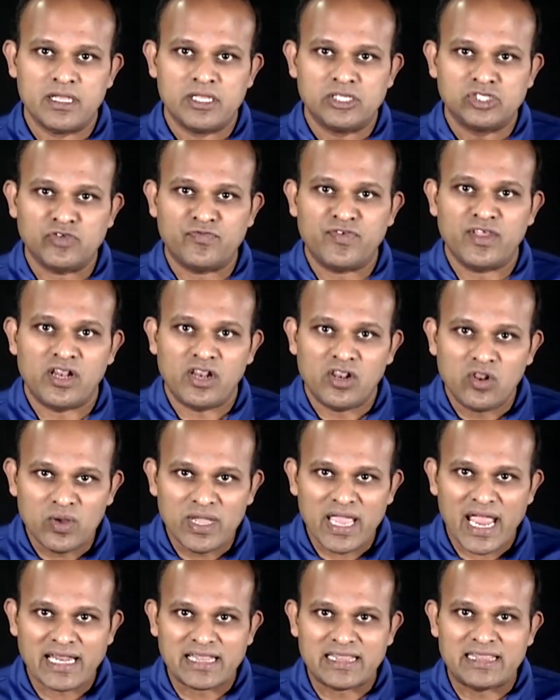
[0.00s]
So if you
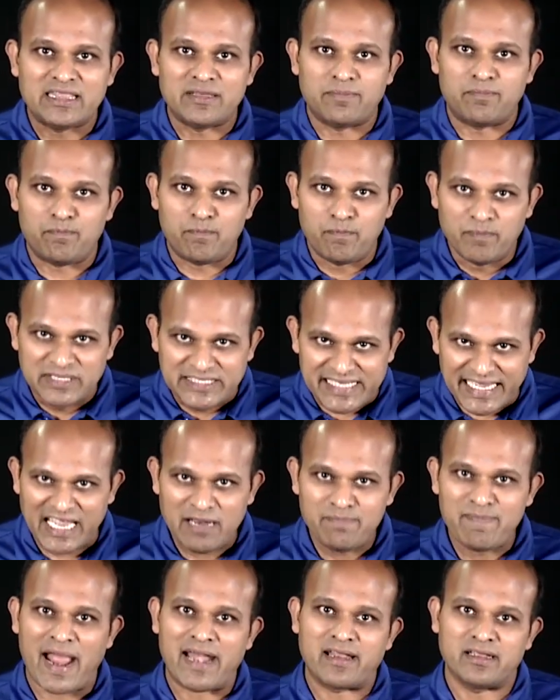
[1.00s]
look at the
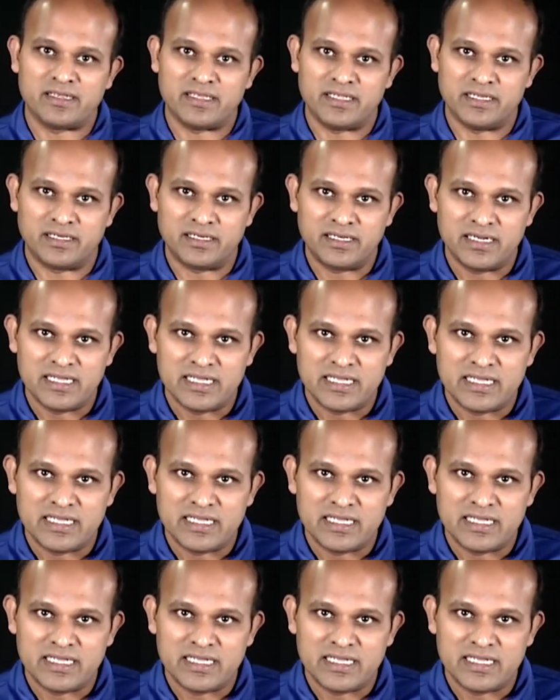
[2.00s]
second pattern here,